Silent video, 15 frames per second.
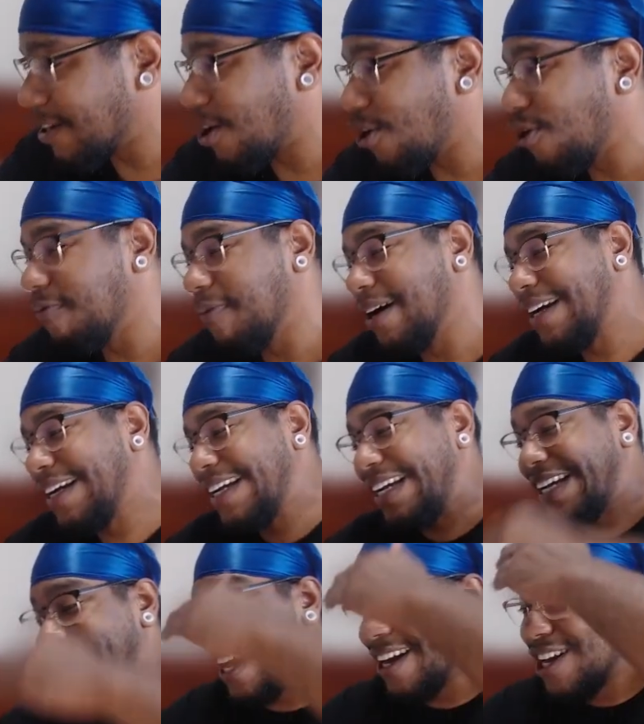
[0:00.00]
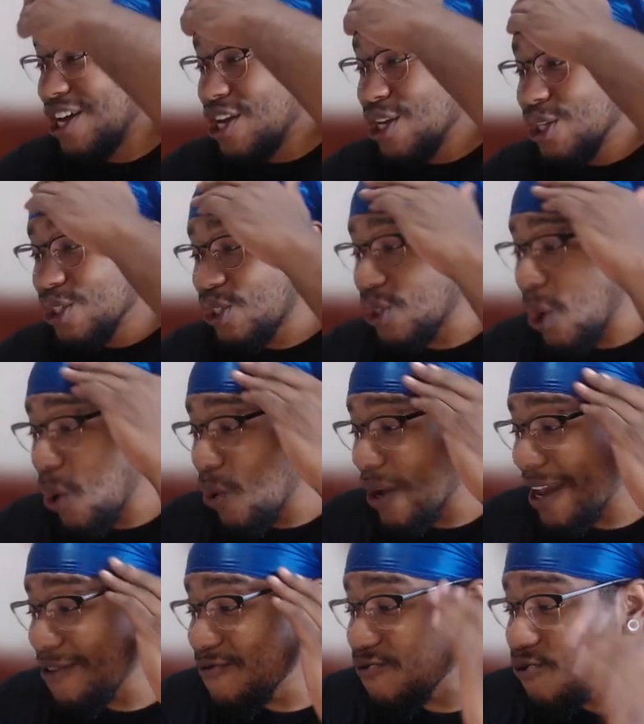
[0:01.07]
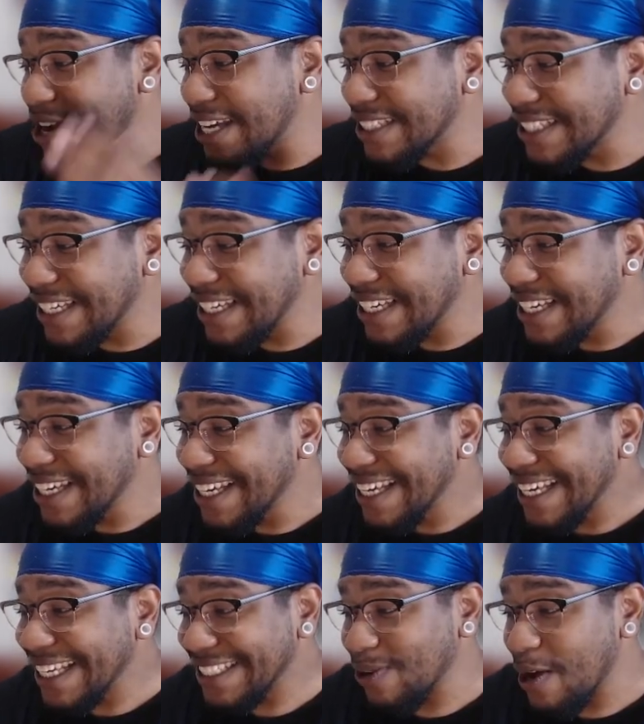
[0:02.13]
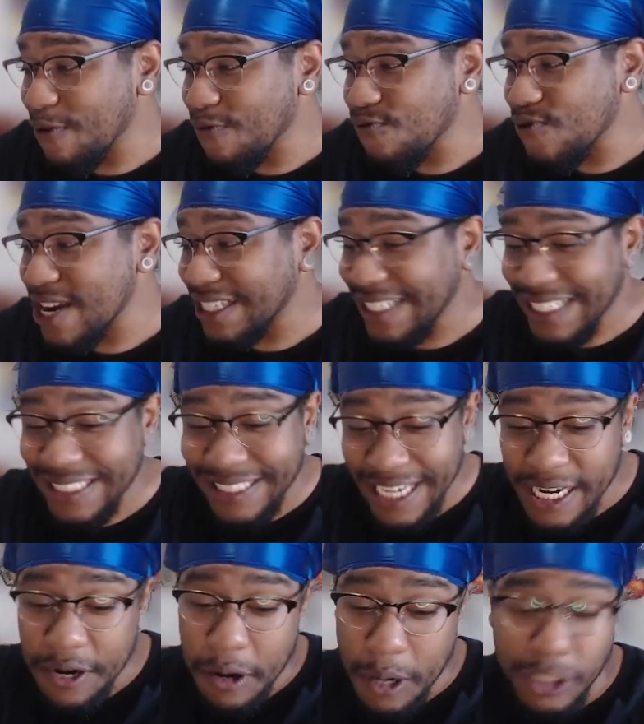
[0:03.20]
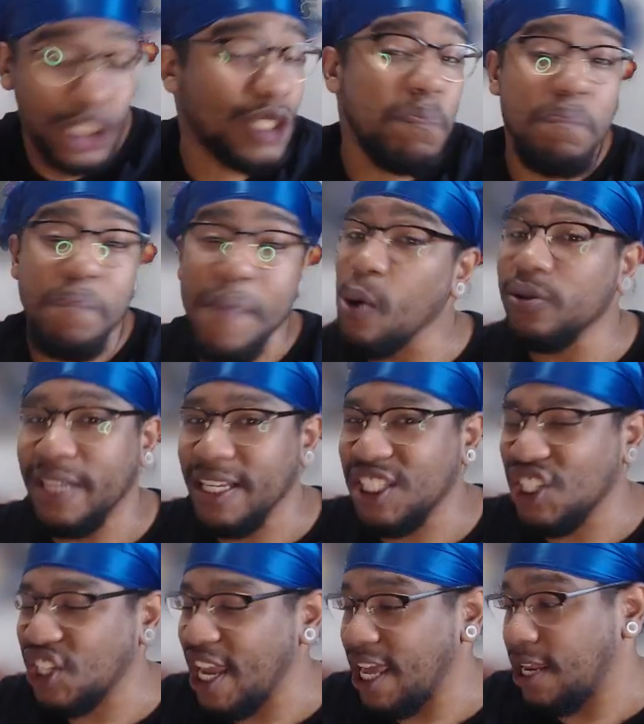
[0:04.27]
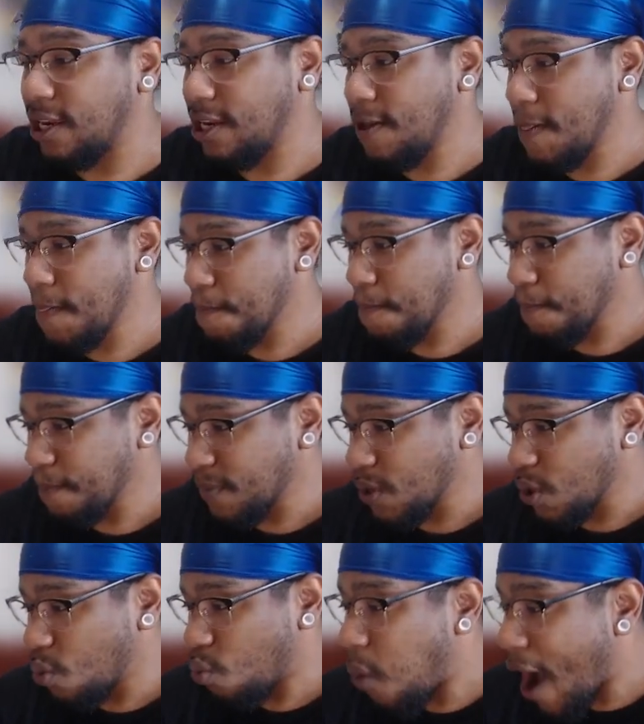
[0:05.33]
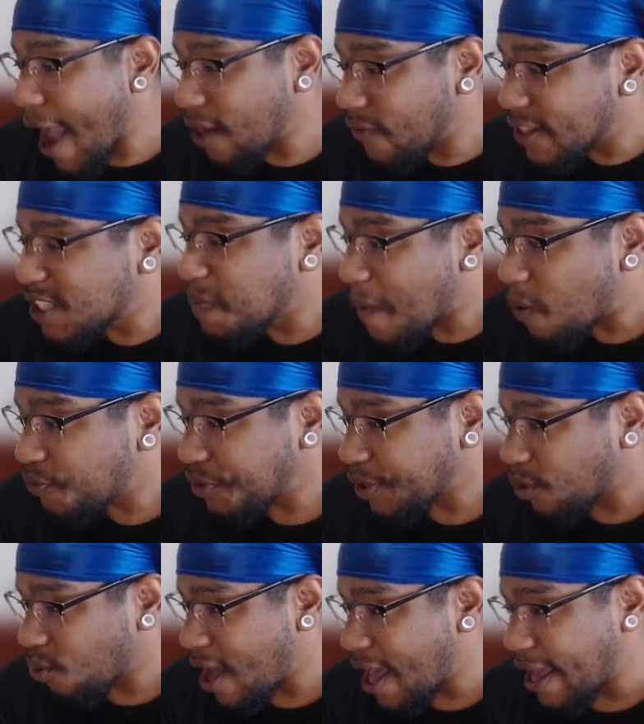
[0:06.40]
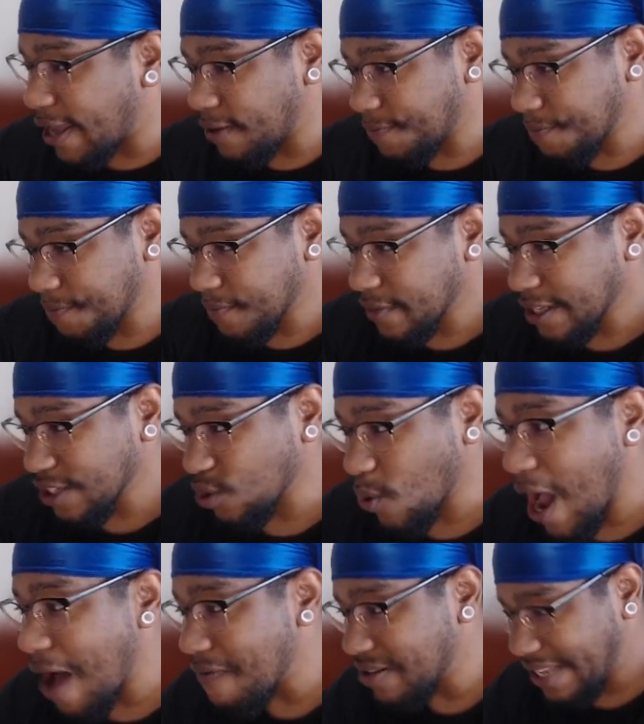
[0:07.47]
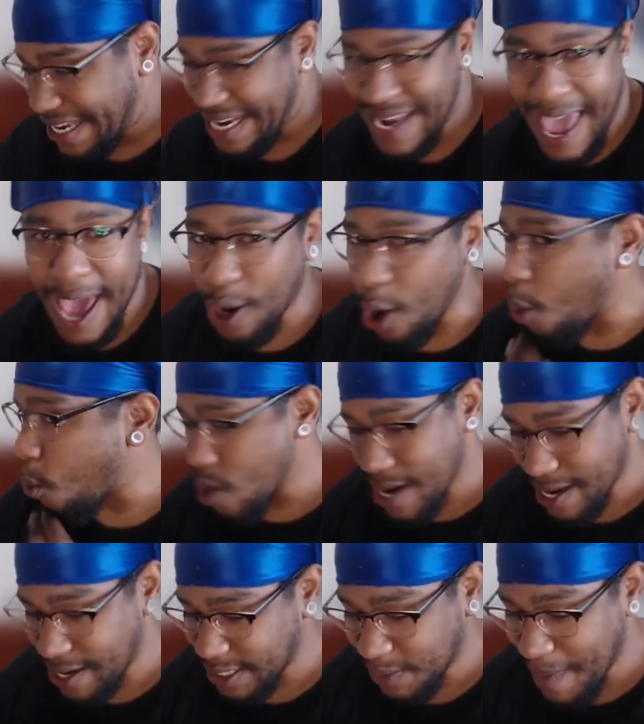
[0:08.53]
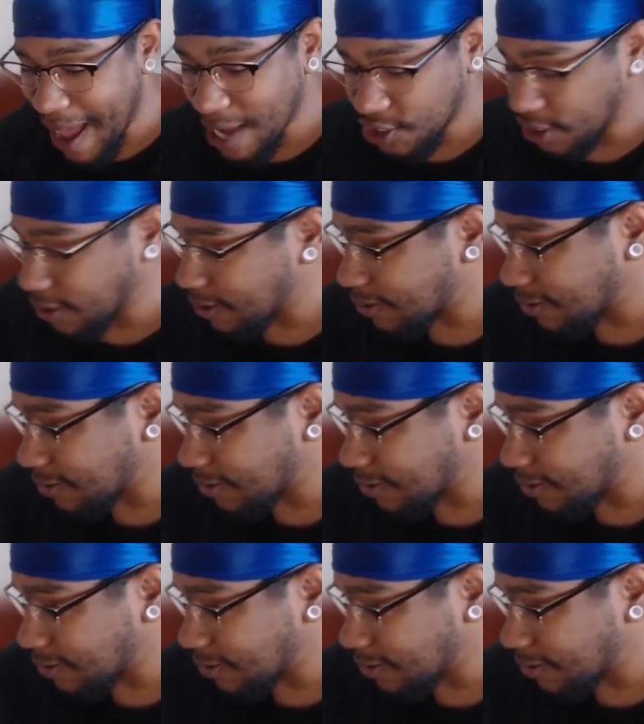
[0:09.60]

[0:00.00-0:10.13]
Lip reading: Oh my God. So it really did just melt his skin while it's melting away. So obviously Nano working his magic.